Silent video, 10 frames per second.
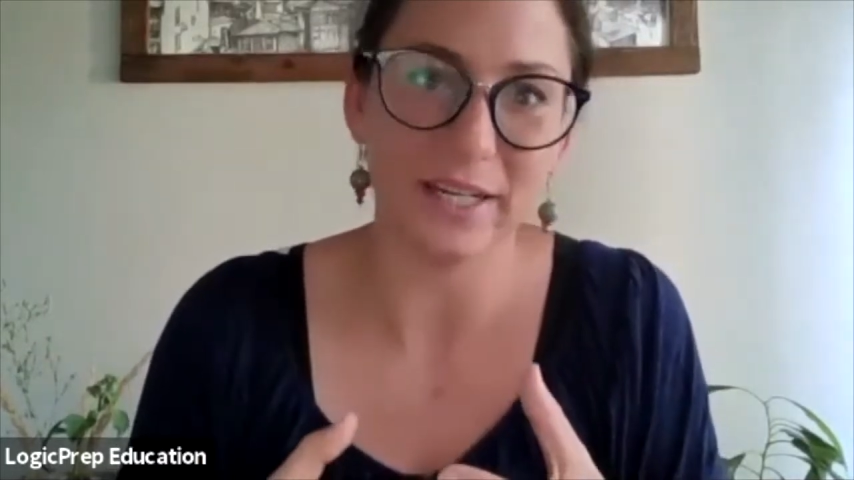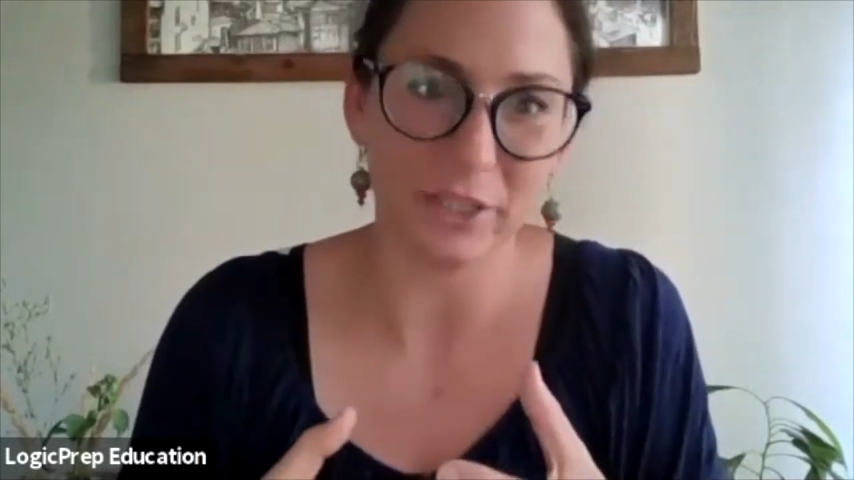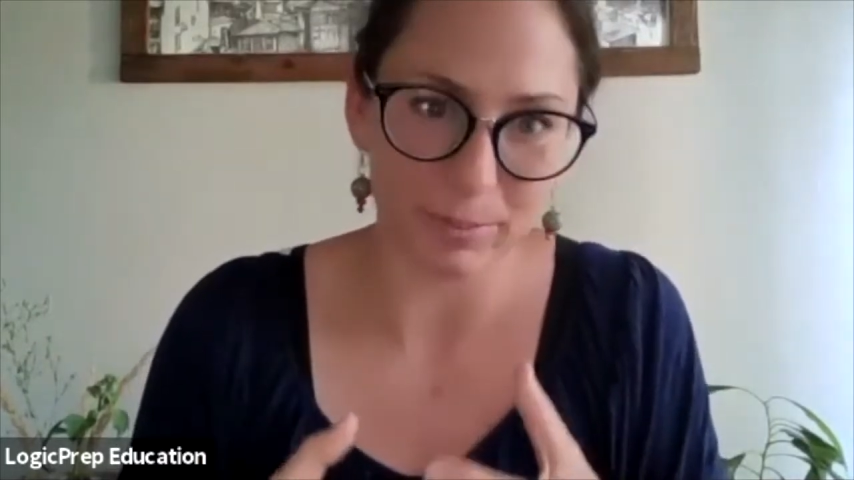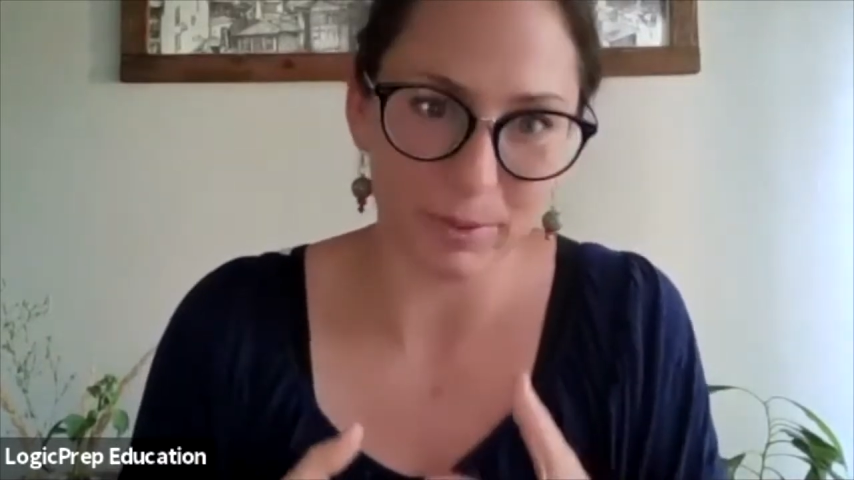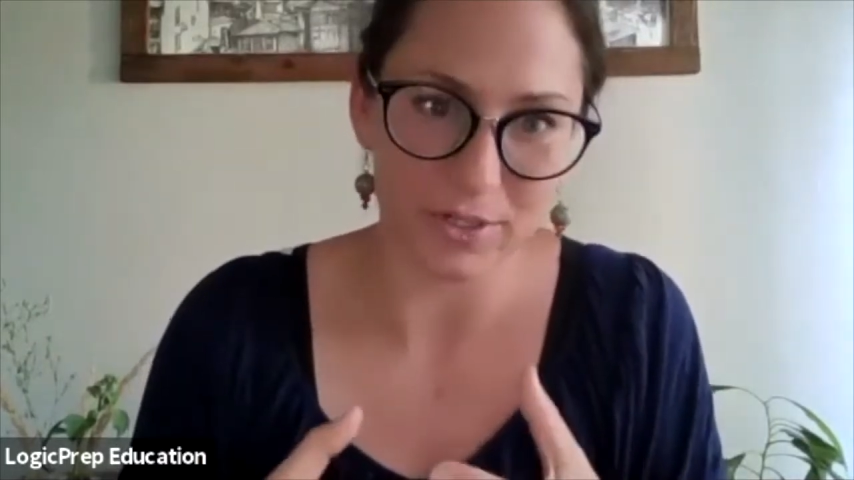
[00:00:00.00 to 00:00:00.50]
in
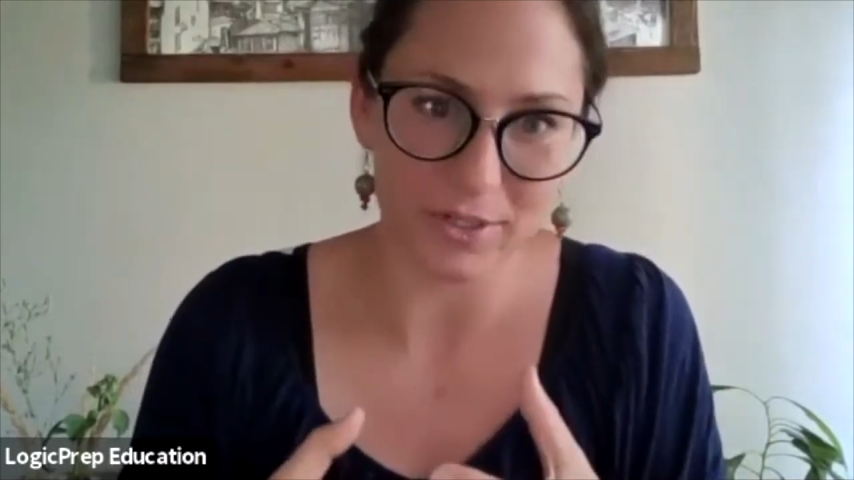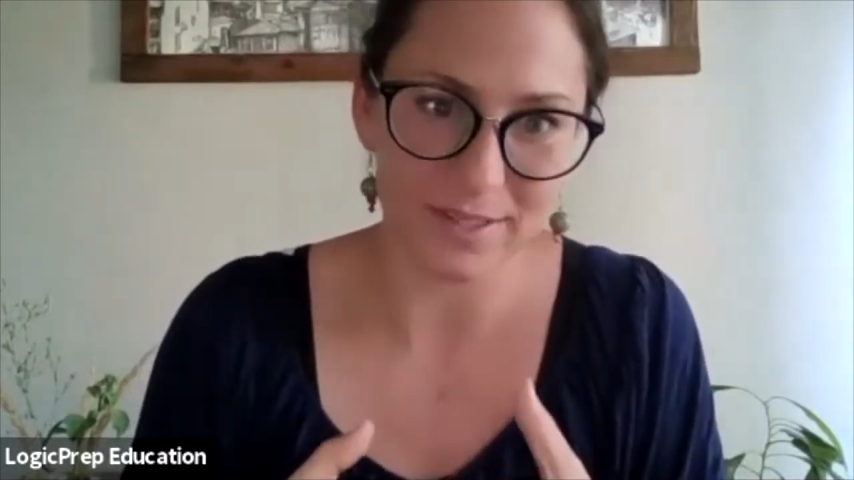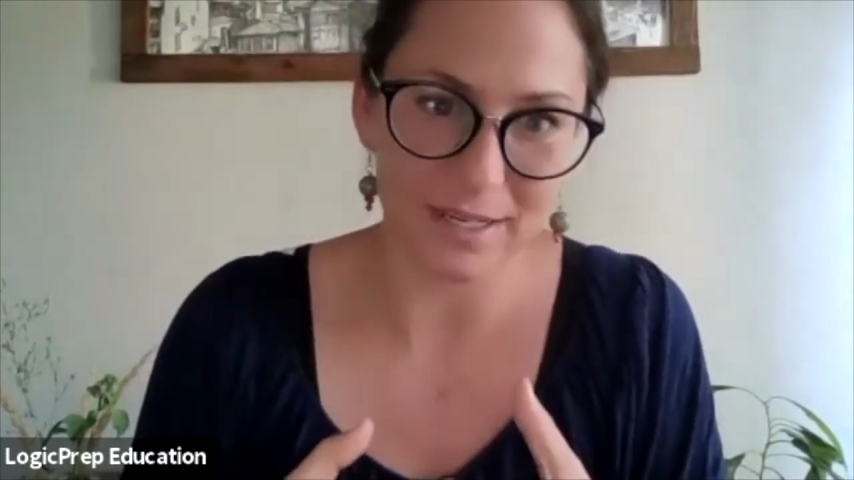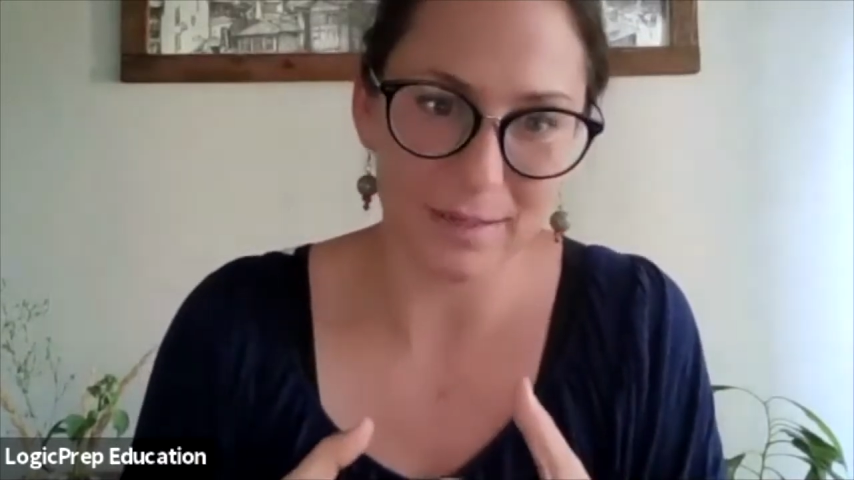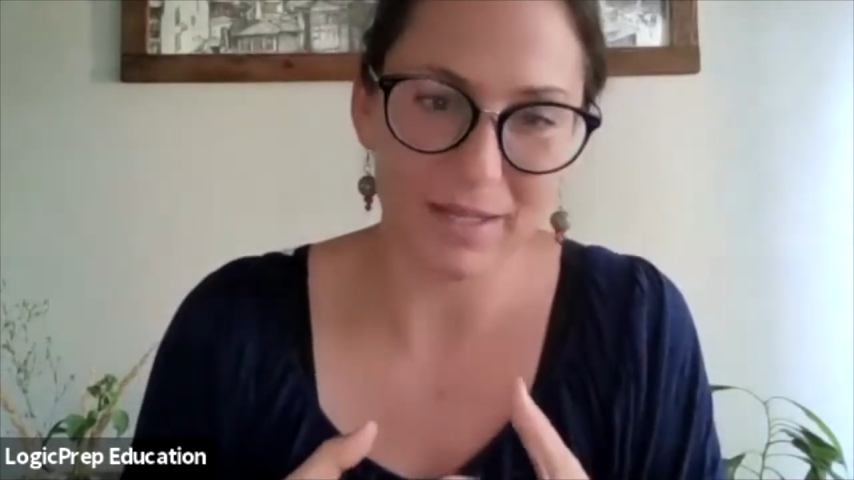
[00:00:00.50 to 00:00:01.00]
your personal
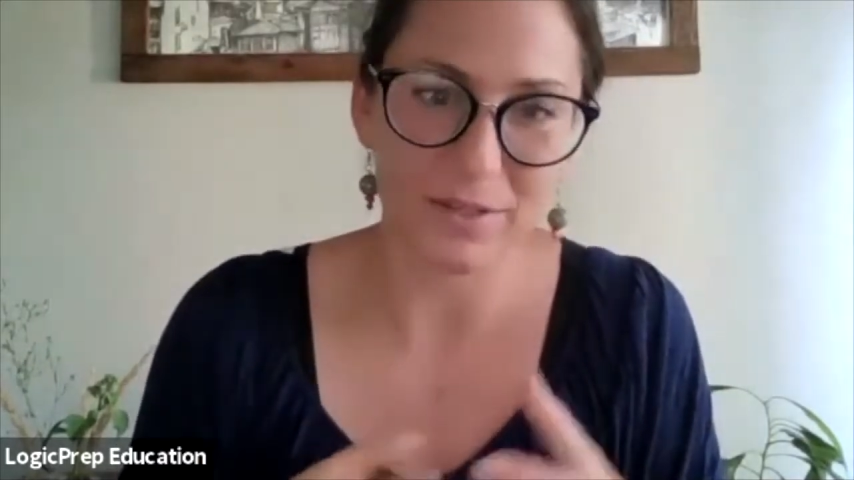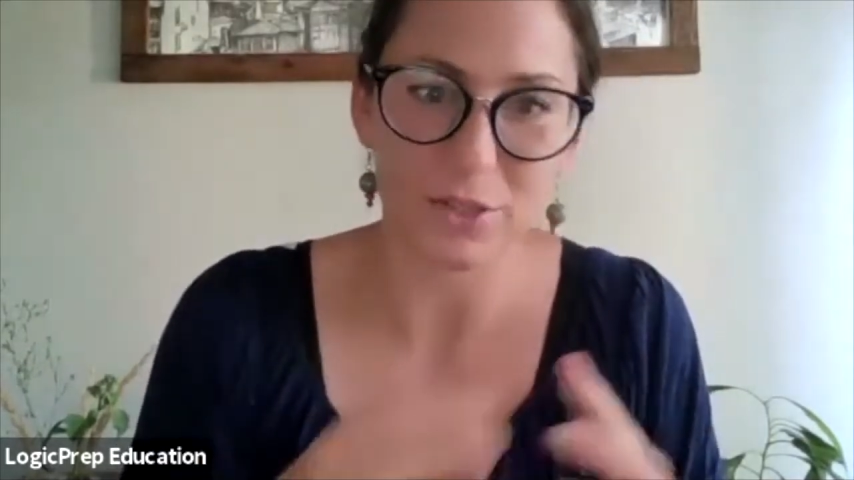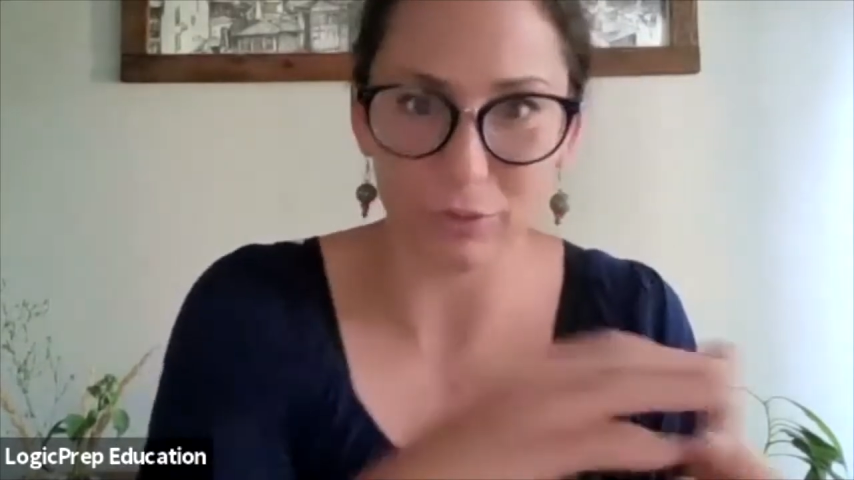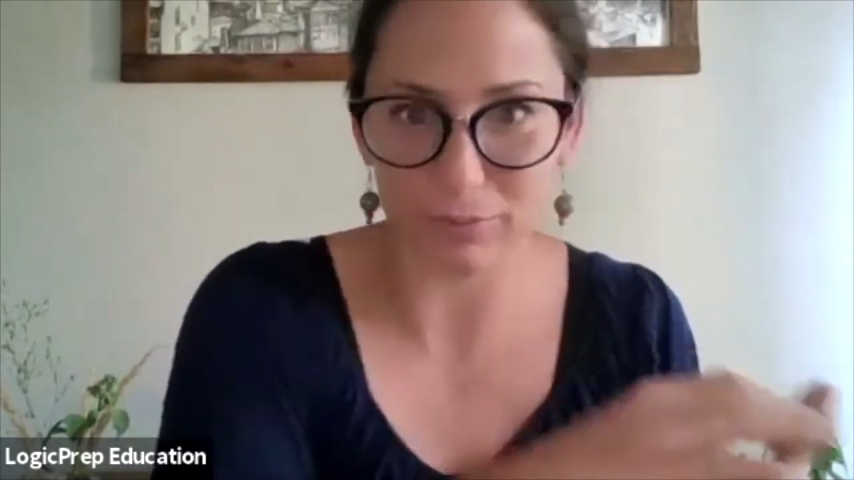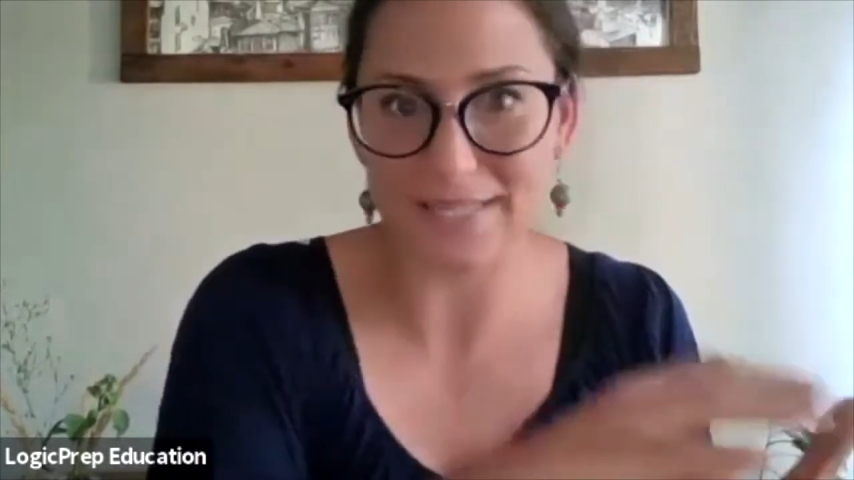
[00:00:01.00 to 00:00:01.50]
statement.
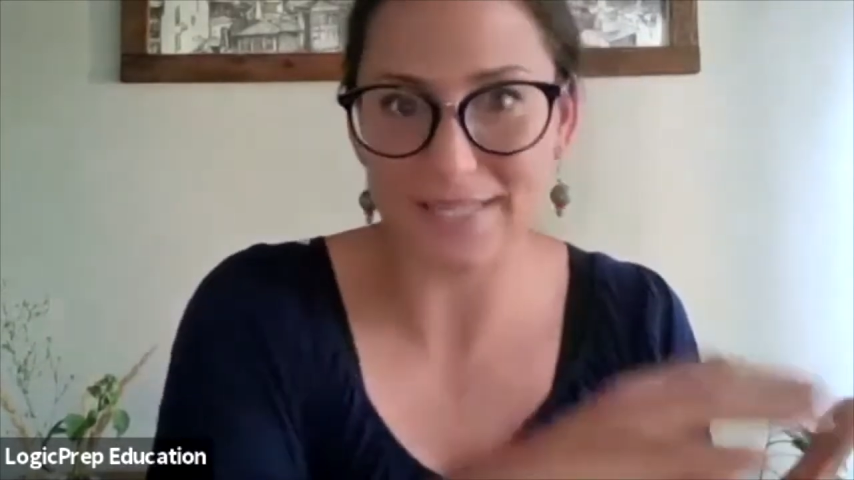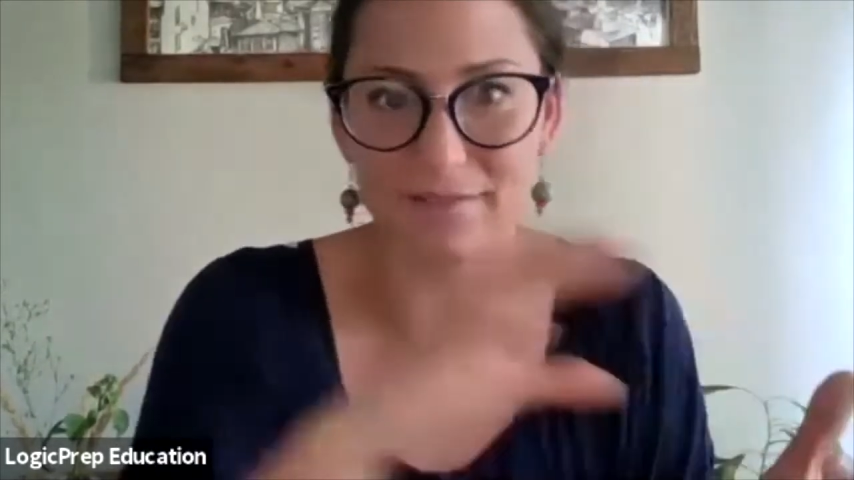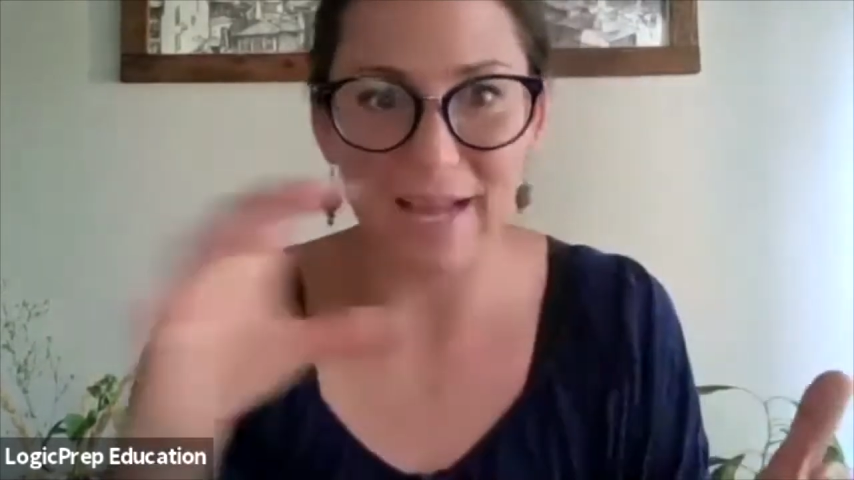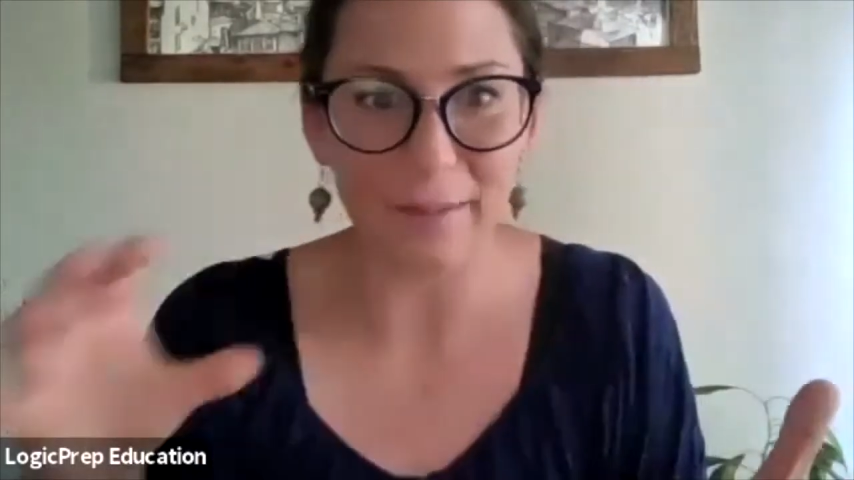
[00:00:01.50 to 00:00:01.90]
So the rest of that